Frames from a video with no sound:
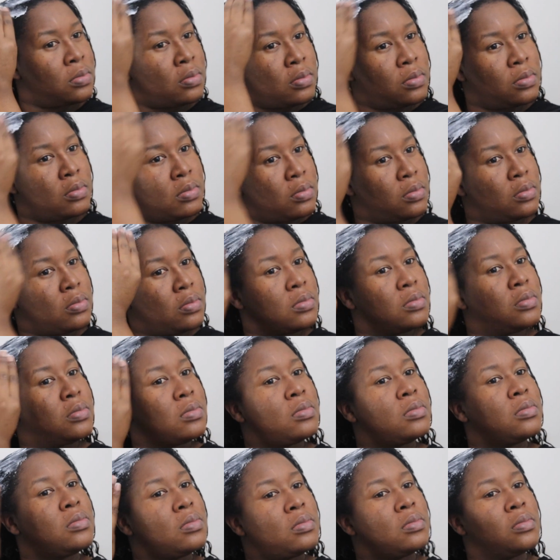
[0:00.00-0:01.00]
and then go
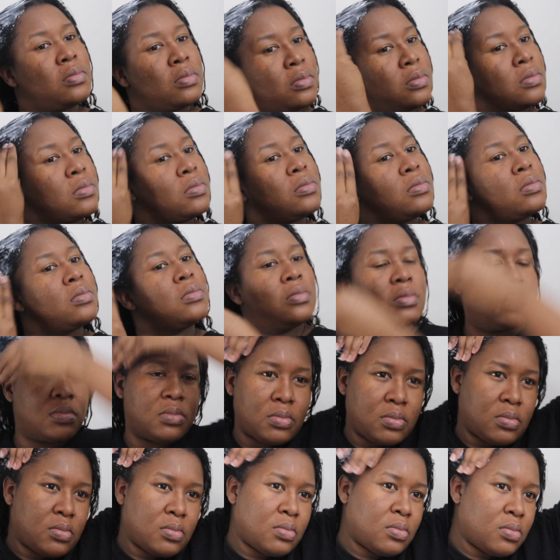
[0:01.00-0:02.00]
ahead
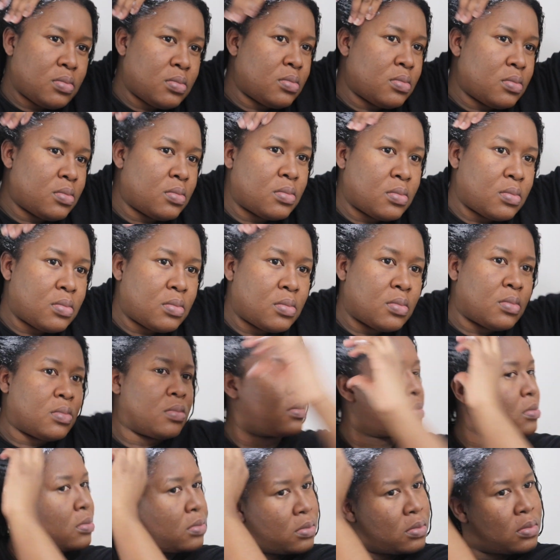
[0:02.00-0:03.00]
and
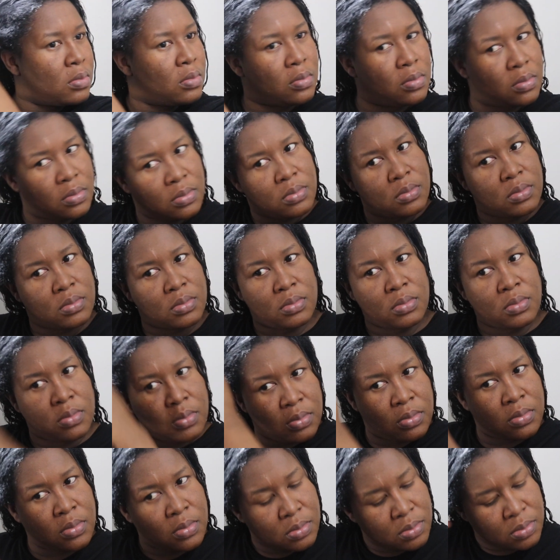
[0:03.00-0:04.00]
go back under the dryer
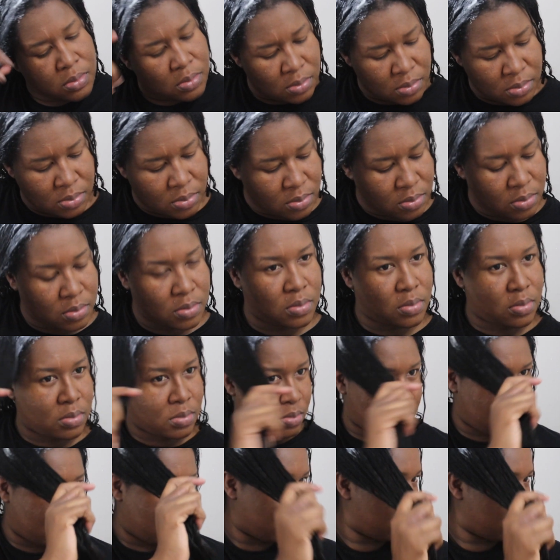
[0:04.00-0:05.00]
for 30 minutes.